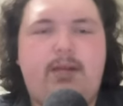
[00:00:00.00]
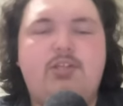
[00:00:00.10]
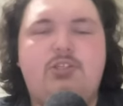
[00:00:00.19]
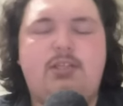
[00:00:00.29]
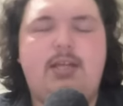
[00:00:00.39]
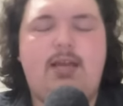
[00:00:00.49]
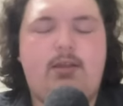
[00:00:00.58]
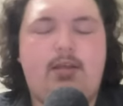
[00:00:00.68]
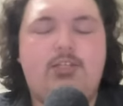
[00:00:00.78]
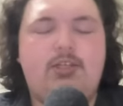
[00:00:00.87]
But
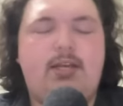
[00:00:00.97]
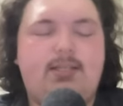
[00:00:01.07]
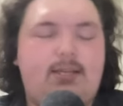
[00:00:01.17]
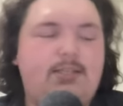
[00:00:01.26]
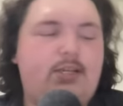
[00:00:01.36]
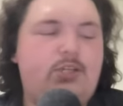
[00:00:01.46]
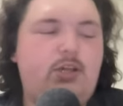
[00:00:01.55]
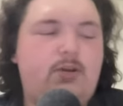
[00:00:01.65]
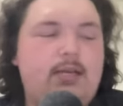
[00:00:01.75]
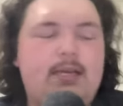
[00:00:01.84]
SGA kicks to Isaiah
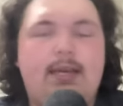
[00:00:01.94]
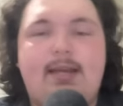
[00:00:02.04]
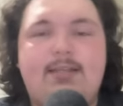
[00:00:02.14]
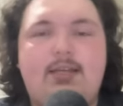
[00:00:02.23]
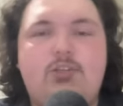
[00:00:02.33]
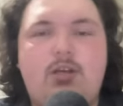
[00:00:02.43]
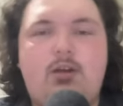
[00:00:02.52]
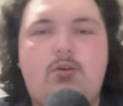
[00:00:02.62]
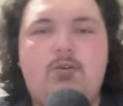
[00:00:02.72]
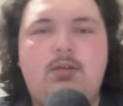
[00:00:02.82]
Joe, and Isaiah
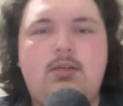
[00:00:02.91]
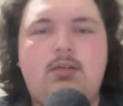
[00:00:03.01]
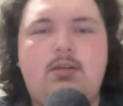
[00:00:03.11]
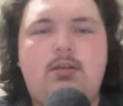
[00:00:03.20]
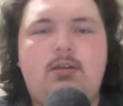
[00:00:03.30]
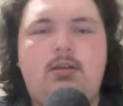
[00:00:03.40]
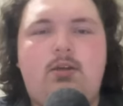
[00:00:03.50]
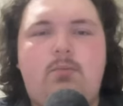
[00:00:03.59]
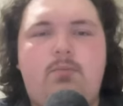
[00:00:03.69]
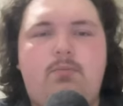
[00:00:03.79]
Joe, you
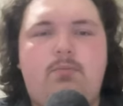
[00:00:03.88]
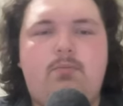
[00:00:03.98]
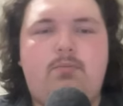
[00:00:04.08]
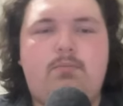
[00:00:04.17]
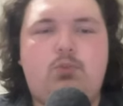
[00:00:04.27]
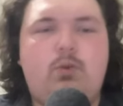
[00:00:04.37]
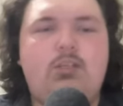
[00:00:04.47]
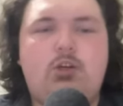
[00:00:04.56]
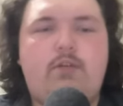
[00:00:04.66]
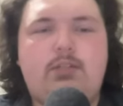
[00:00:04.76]
know,
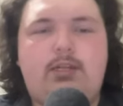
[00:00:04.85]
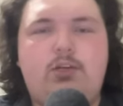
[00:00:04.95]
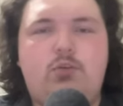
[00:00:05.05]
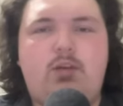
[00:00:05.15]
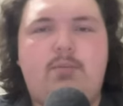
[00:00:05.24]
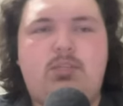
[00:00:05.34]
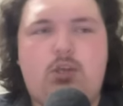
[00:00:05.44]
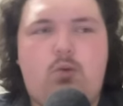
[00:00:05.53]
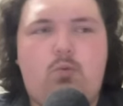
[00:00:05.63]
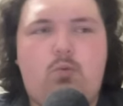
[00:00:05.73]
swings it over to Kenrich Williams.
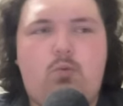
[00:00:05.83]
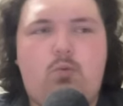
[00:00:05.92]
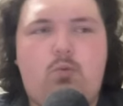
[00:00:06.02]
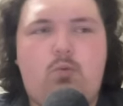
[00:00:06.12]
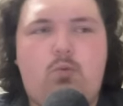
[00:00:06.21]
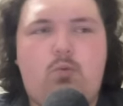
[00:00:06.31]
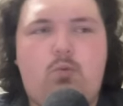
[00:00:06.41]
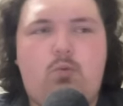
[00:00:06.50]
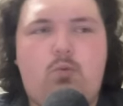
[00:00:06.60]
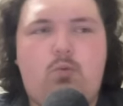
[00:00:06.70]
So whenever
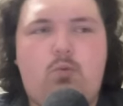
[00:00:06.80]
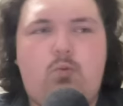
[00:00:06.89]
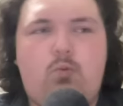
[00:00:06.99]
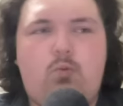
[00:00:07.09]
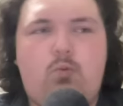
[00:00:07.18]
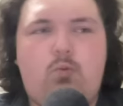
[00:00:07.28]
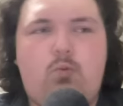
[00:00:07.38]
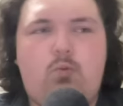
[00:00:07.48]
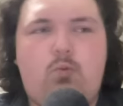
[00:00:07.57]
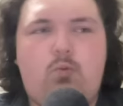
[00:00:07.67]
SGA initially kicks it to
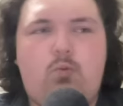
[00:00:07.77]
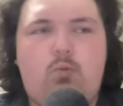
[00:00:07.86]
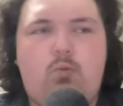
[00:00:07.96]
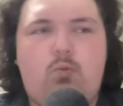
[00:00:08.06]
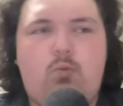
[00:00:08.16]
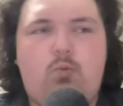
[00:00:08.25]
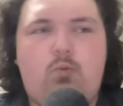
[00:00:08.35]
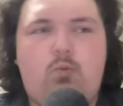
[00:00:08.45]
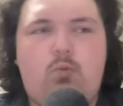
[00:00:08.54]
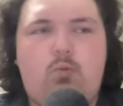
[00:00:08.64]
Isaiah Joe, obviously the
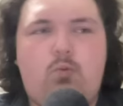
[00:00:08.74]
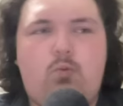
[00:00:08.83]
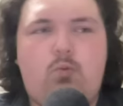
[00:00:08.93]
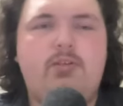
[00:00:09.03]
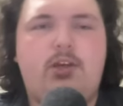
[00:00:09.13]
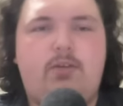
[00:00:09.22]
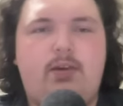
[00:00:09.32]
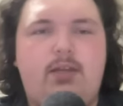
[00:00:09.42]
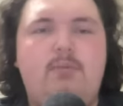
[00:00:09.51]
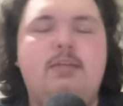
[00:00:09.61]
defense is going to go rotate
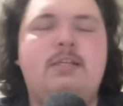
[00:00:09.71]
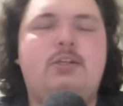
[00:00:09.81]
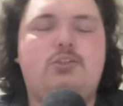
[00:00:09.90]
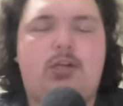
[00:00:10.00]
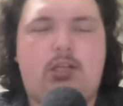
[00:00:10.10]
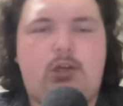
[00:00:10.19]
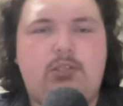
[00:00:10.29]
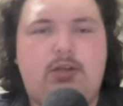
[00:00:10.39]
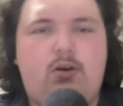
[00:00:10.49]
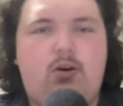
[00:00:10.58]
over to him, try to
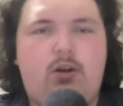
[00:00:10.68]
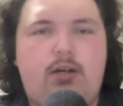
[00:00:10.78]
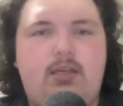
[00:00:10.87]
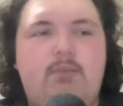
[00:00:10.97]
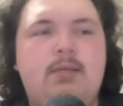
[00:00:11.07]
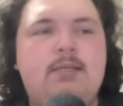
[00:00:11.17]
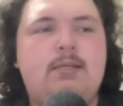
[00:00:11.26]
close out hard on him.